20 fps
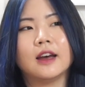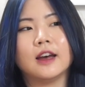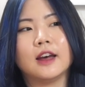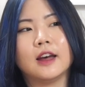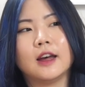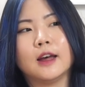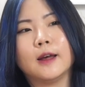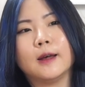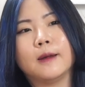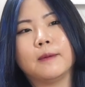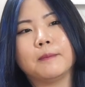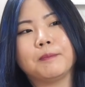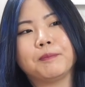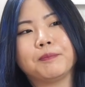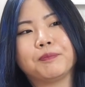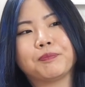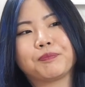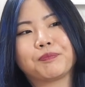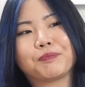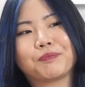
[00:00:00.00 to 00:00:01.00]

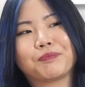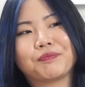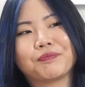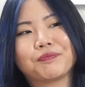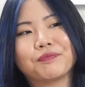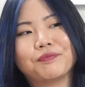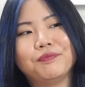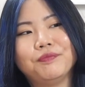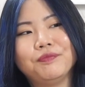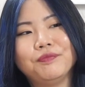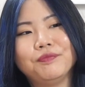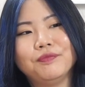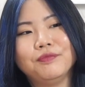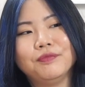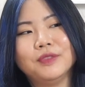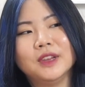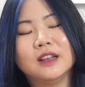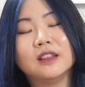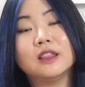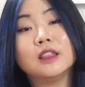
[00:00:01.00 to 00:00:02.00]

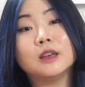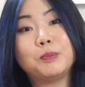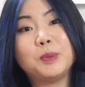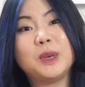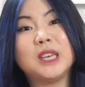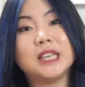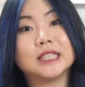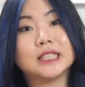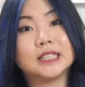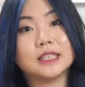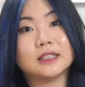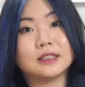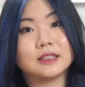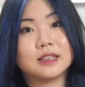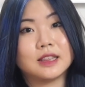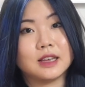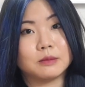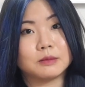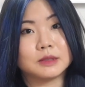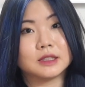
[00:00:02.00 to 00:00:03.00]
the pieces
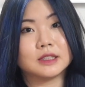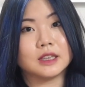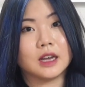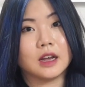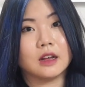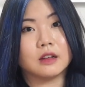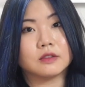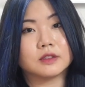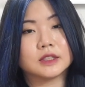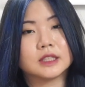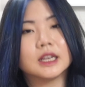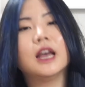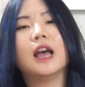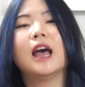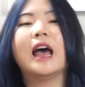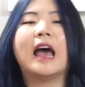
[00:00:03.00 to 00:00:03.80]
themselves.